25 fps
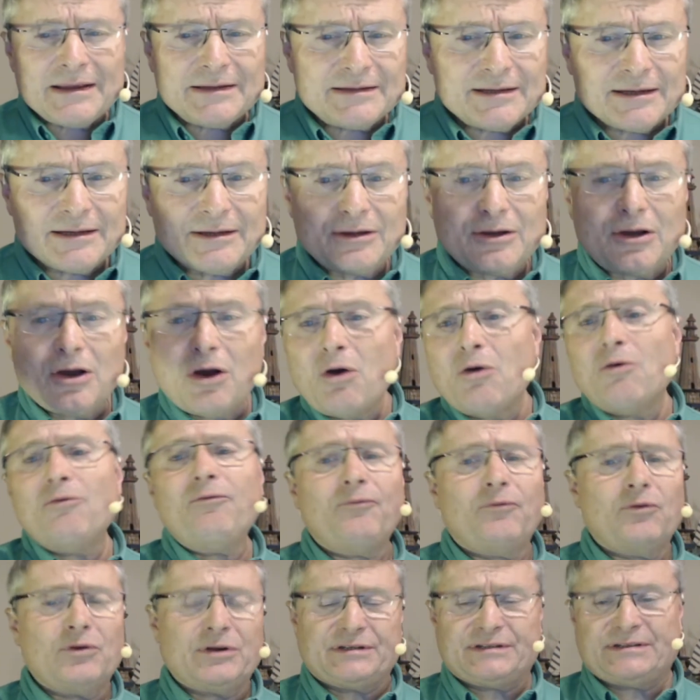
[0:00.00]
to go
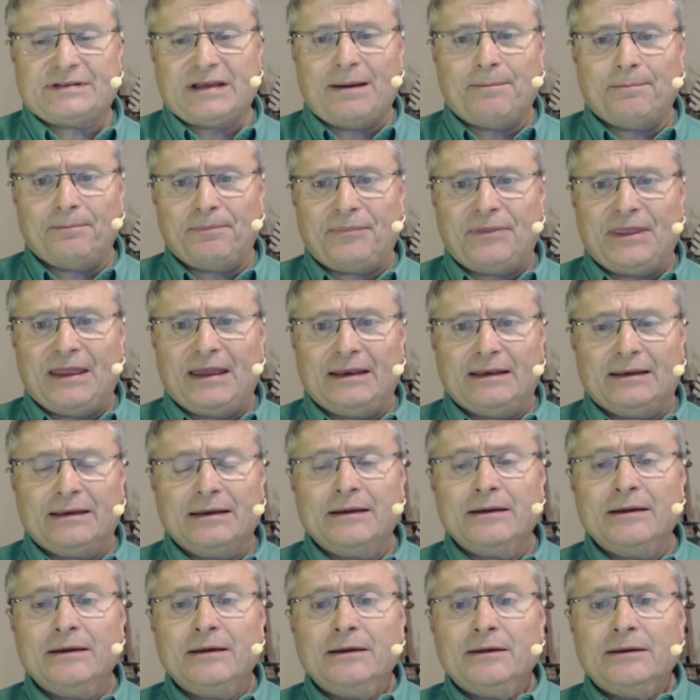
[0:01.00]
for something.
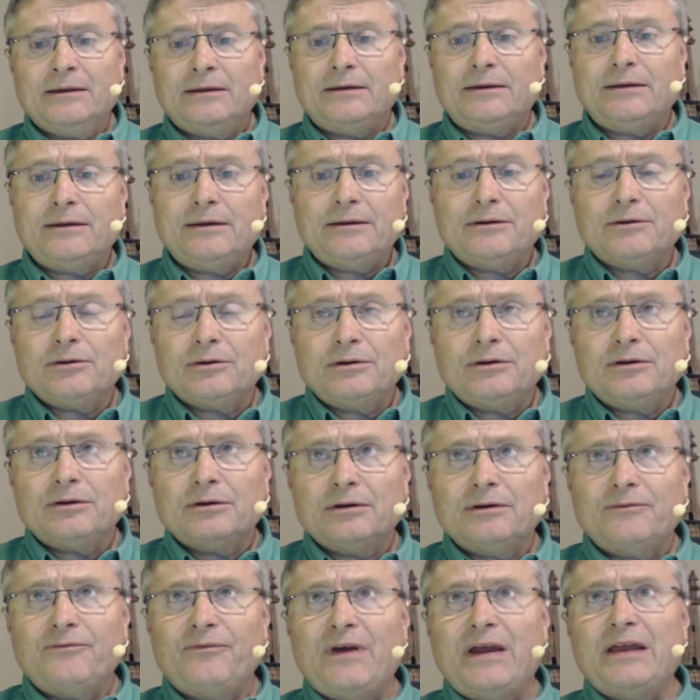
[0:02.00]
Your
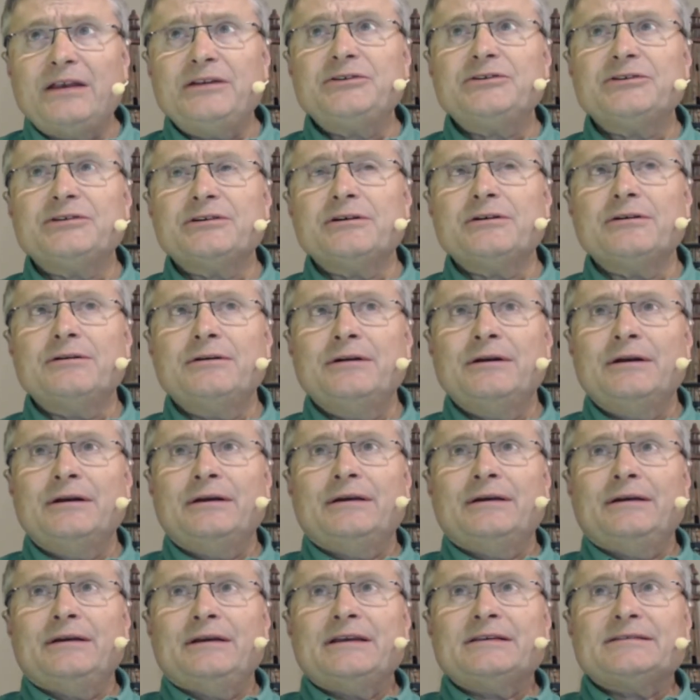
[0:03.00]
adventure
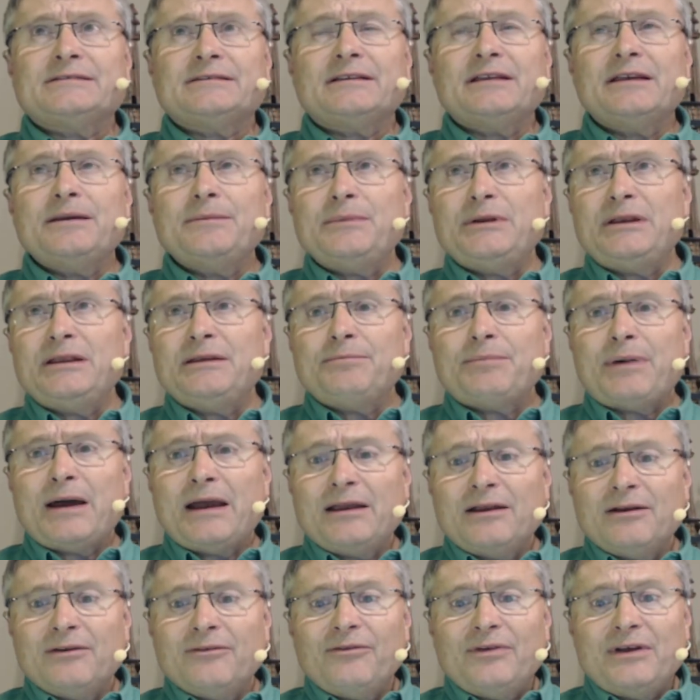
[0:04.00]
is limited by
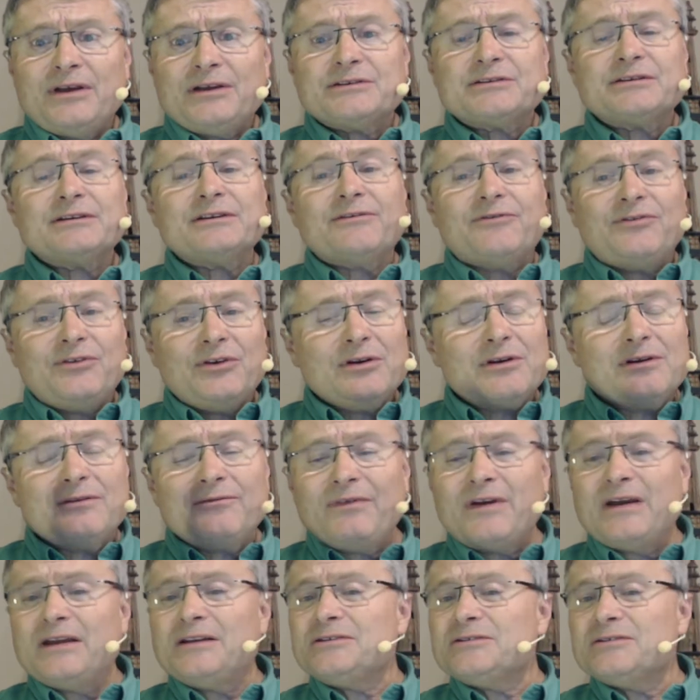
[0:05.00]
your vision. If your
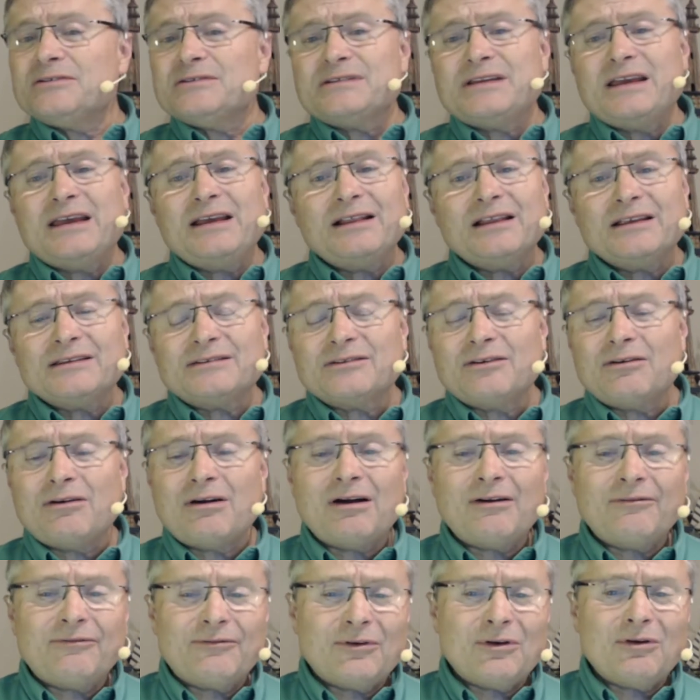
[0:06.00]
adventure is, hey, let's go
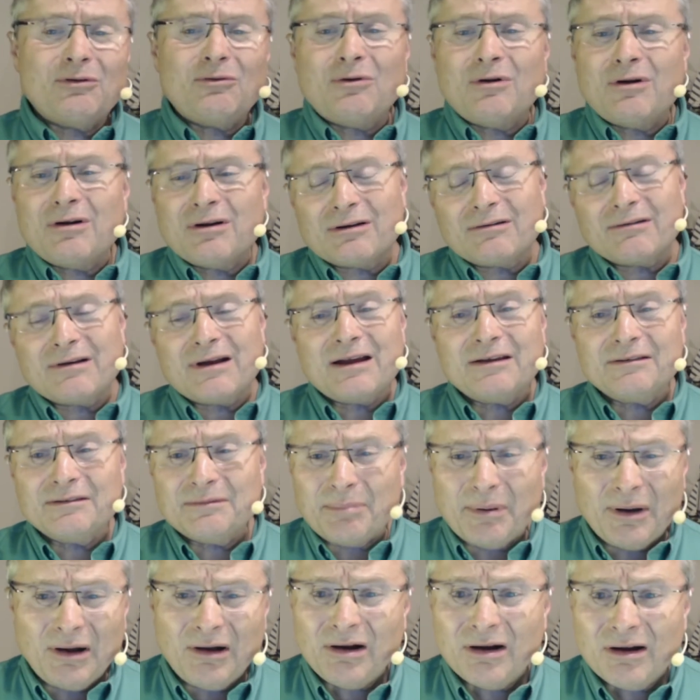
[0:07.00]
out for a walk around the
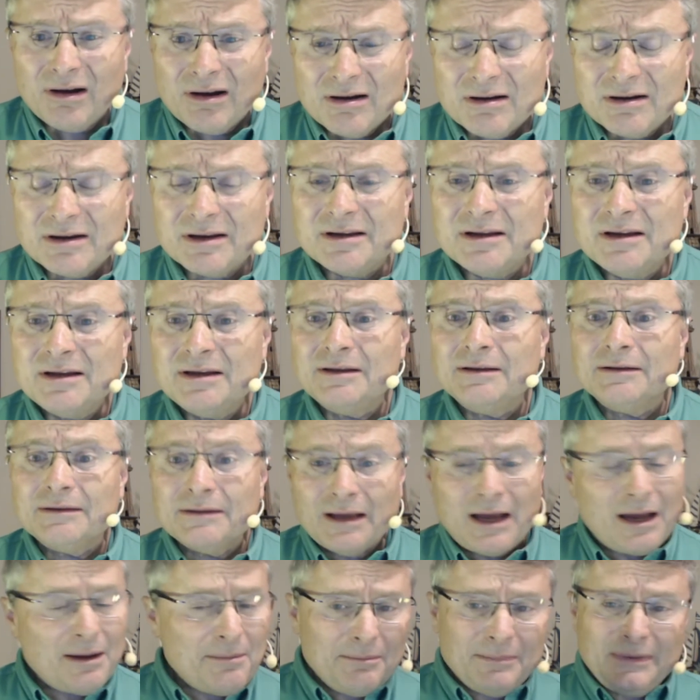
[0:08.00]
park,
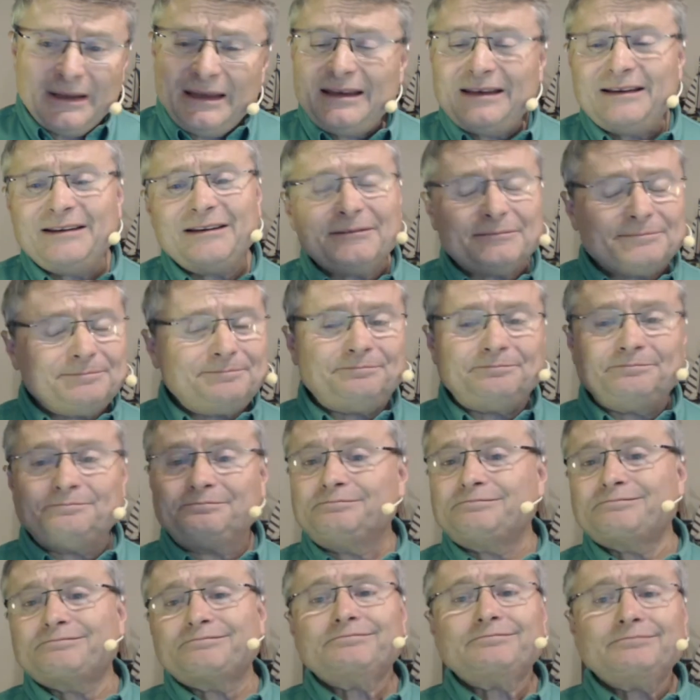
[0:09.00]
I mean,
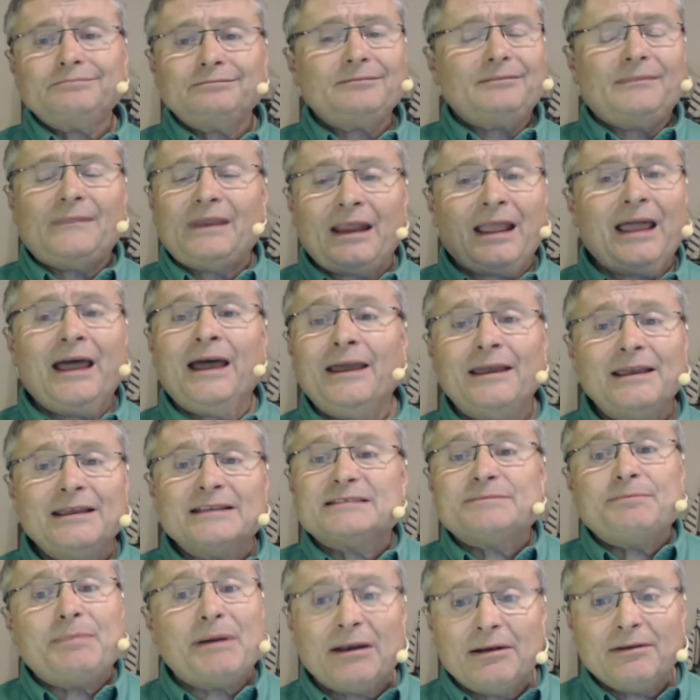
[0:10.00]

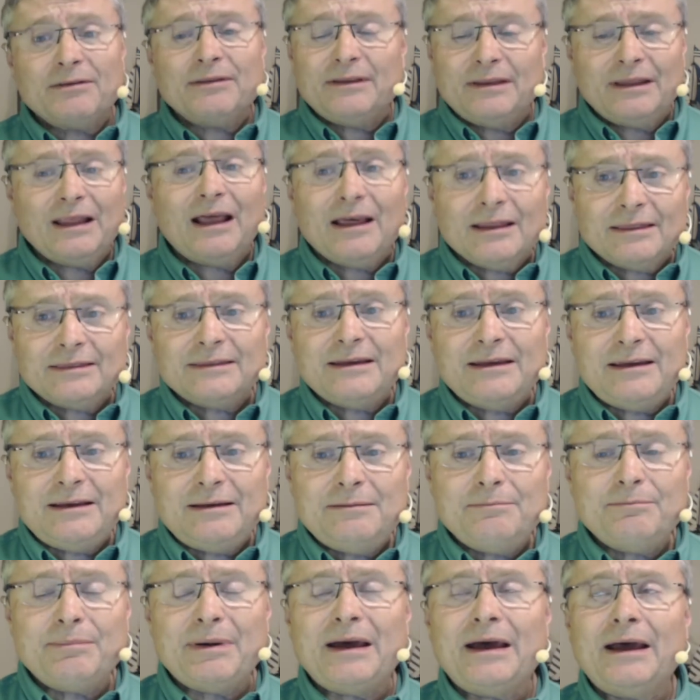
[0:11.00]
it's better than
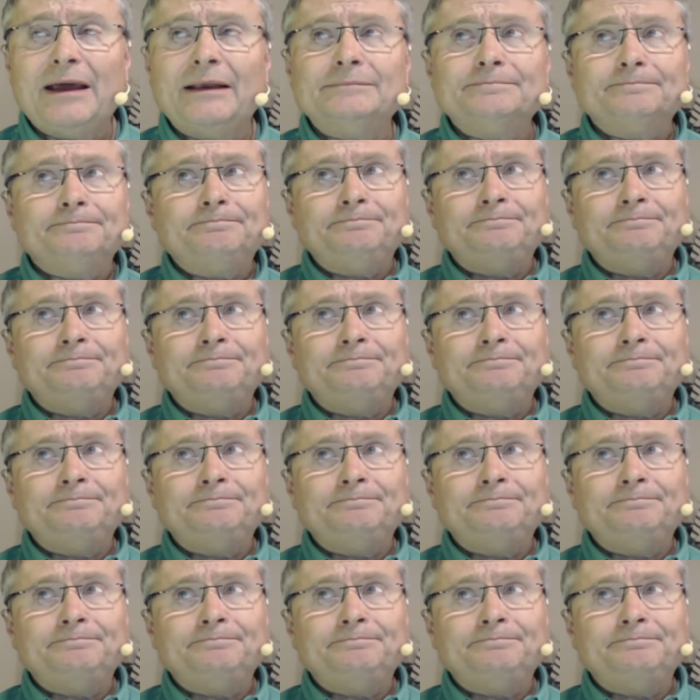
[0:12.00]
nothing, but